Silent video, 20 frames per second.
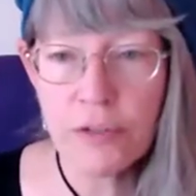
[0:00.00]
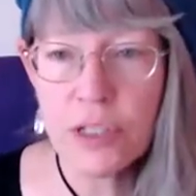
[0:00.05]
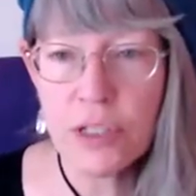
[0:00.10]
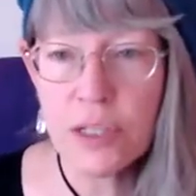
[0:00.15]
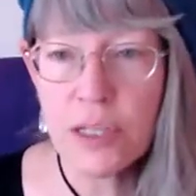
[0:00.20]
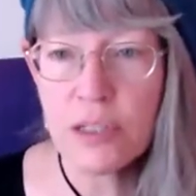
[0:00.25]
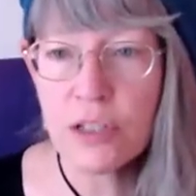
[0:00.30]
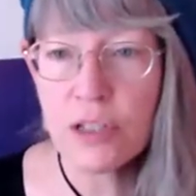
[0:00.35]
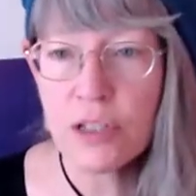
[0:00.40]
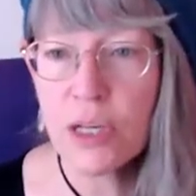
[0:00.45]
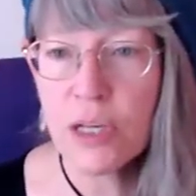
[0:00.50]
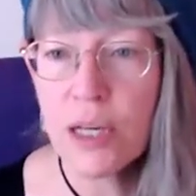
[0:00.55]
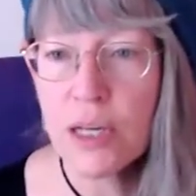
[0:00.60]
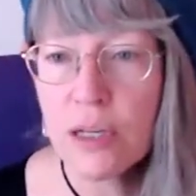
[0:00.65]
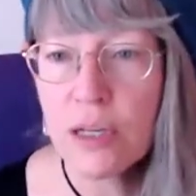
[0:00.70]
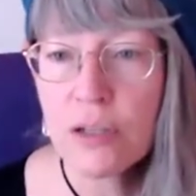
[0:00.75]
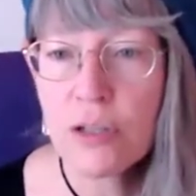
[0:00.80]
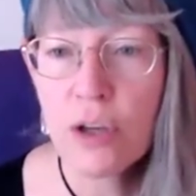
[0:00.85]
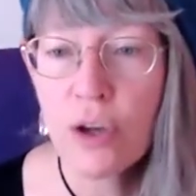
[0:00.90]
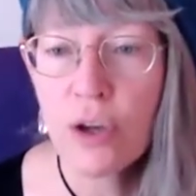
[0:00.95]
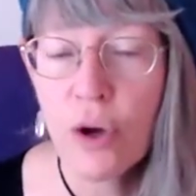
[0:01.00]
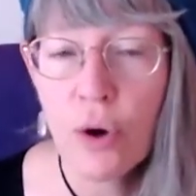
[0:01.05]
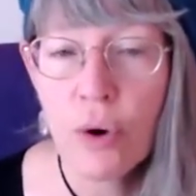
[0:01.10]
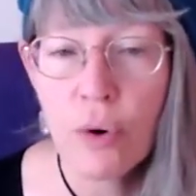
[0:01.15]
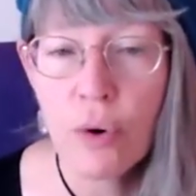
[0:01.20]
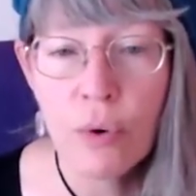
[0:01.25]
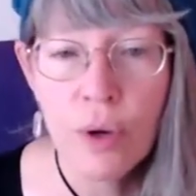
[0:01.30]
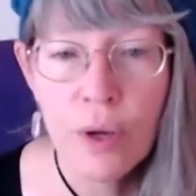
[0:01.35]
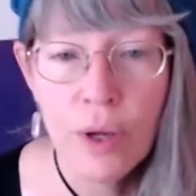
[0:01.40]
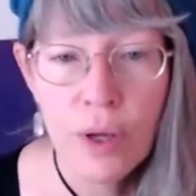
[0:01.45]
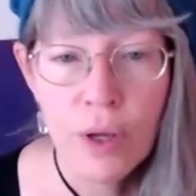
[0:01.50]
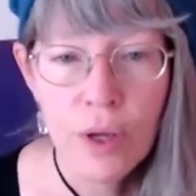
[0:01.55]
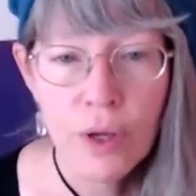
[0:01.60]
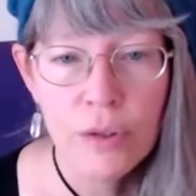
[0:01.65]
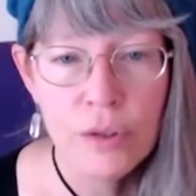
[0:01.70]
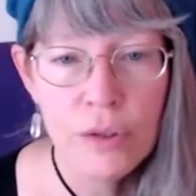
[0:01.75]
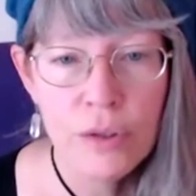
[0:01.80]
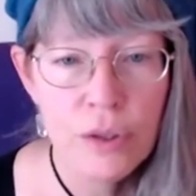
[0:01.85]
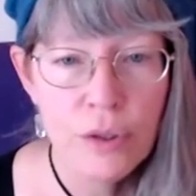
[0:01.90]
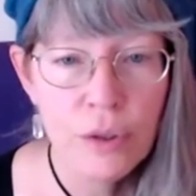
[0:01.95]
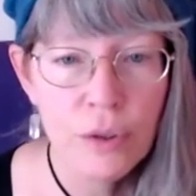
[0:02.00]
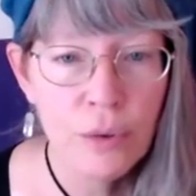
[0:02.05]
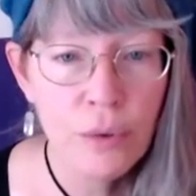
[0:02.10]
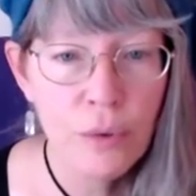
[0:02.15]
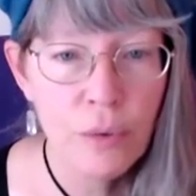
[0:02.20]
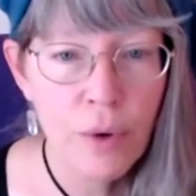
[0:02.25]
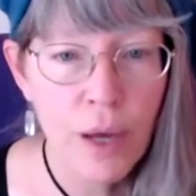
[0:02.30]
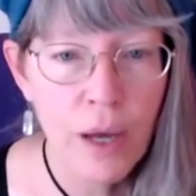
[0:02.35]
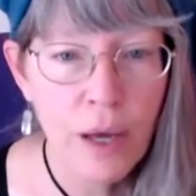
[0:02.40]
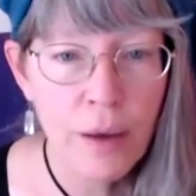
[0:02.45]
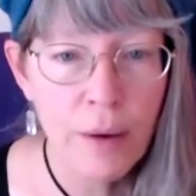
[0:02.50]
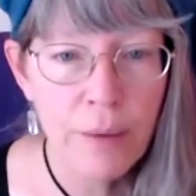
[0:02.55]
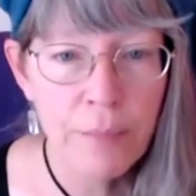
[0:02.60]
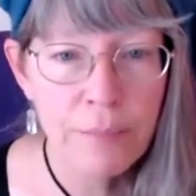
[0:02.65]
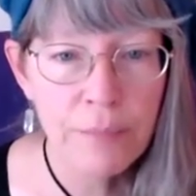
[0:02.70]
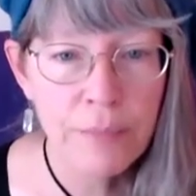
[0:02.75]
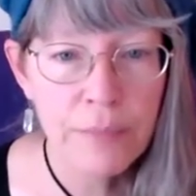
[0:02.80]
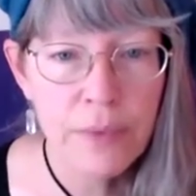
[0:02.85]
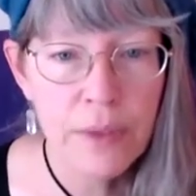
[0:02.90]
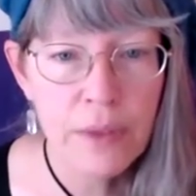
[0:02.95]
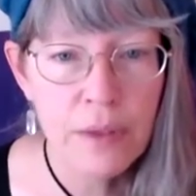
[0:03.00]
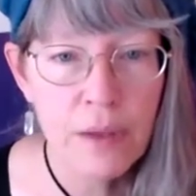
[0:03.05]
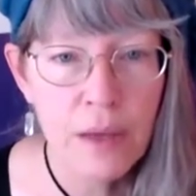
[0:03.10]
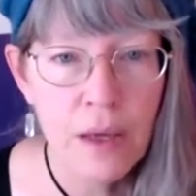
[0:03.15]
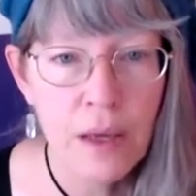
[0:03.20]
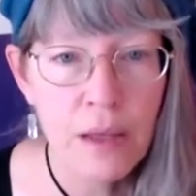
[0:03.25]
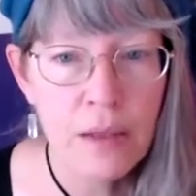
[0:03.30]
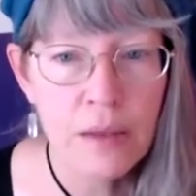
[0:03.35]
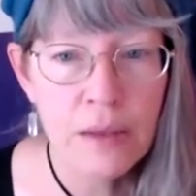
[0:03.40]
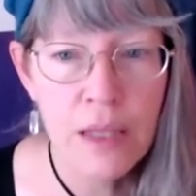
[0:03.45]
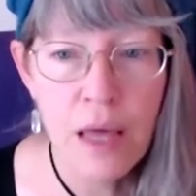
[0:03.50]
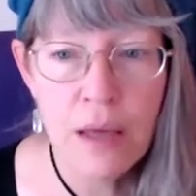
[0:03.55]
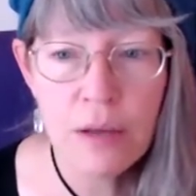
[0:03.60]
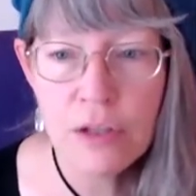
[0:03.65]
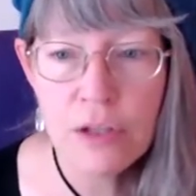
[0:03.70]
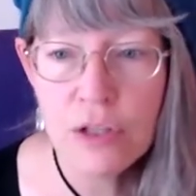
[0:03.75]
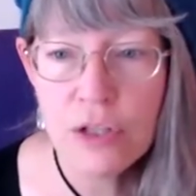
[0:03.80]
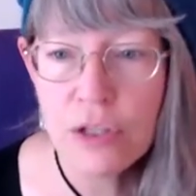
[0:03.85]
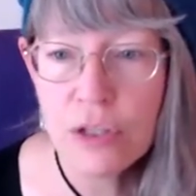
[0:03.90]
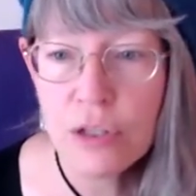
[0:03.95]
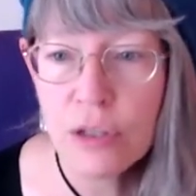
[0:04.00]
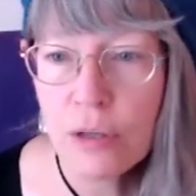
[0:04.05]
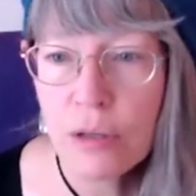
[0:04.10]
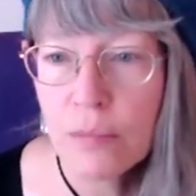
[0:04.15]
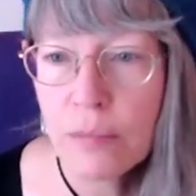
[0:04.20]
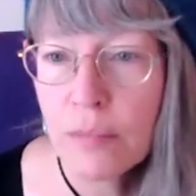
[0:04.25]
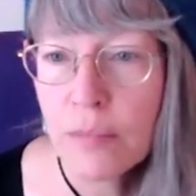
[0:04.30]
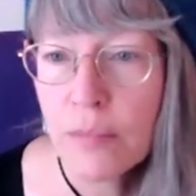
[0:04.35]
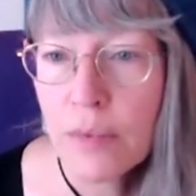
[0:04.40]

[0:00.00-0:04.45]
She said she needed to go to a lunch.